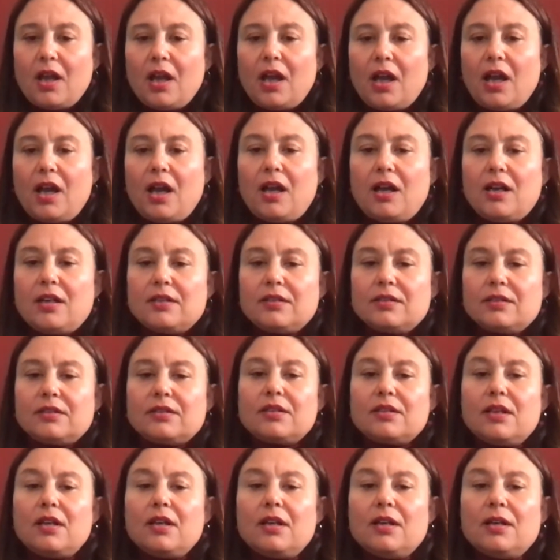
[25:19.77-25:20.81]
And
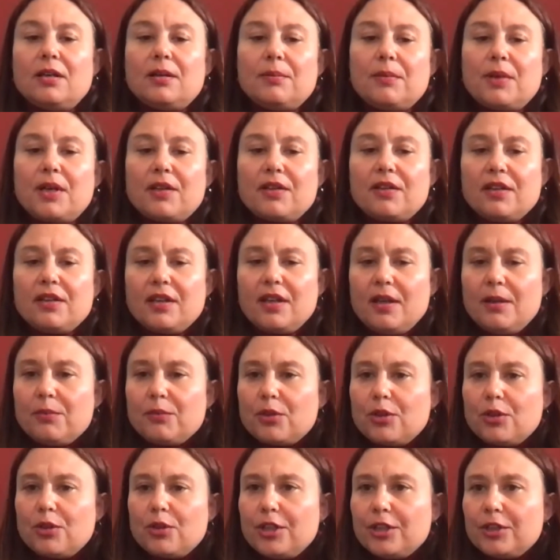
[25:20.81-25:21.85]
I think I'm
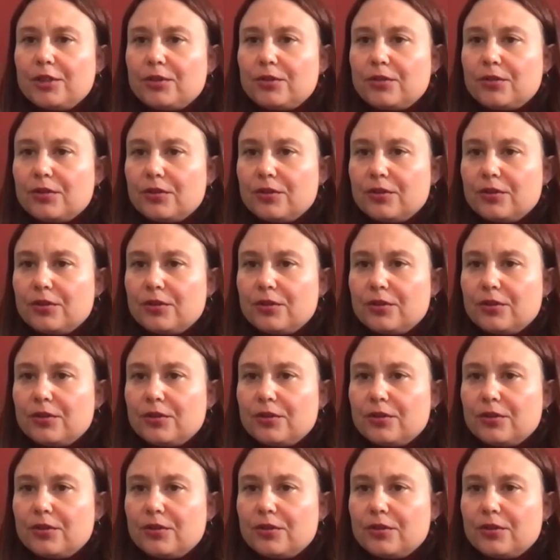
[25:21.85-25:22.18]
going